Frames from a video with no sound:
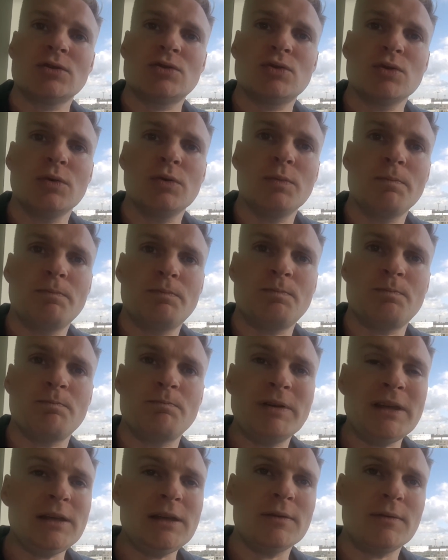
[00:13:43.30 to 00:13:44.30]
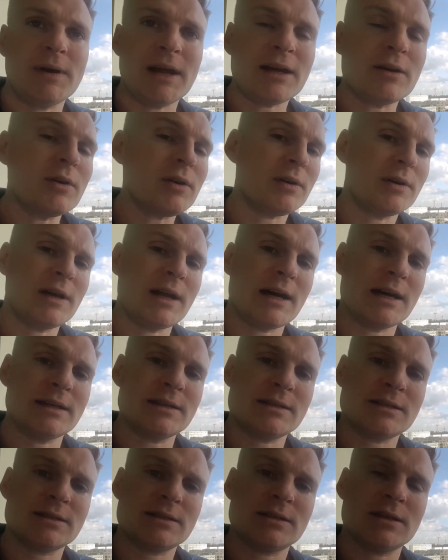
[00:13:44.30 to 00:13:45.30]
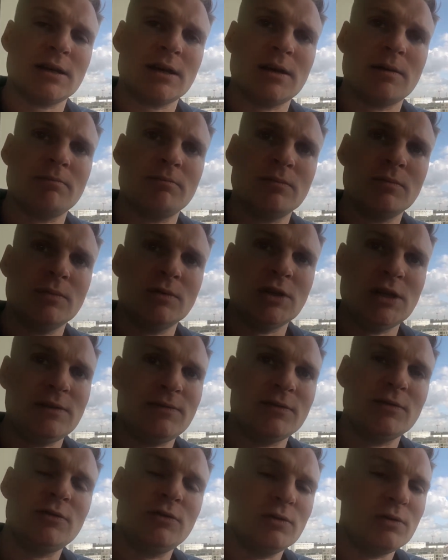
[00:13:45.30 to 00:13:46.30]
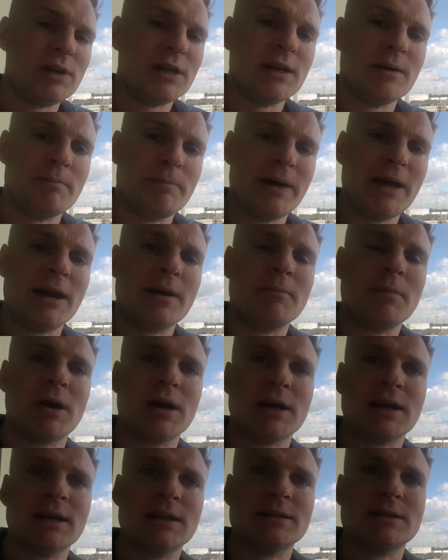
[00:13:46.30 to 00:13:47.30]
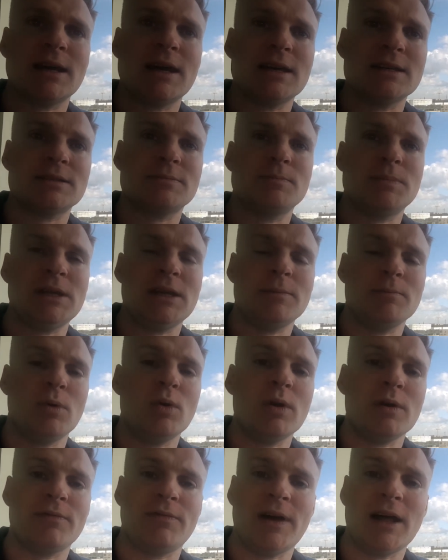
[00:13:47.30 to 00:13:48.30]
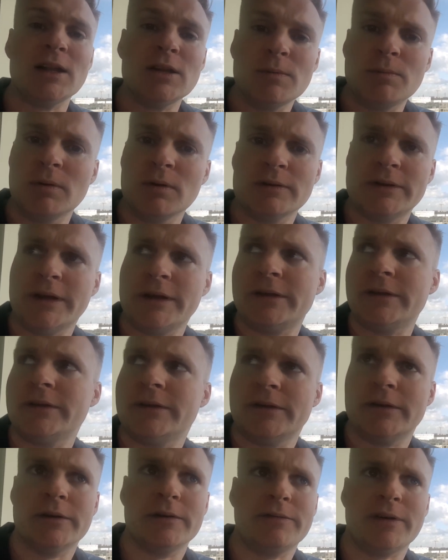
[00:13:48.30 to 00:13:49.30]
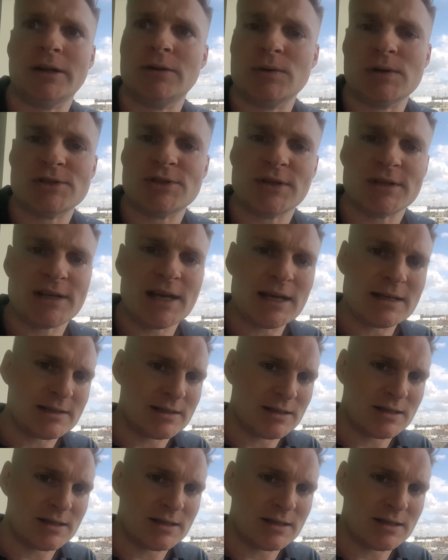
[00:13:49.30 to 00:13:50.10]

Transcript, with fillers: to be recognized um, even during a bear market as being more valuable than the valuation it has.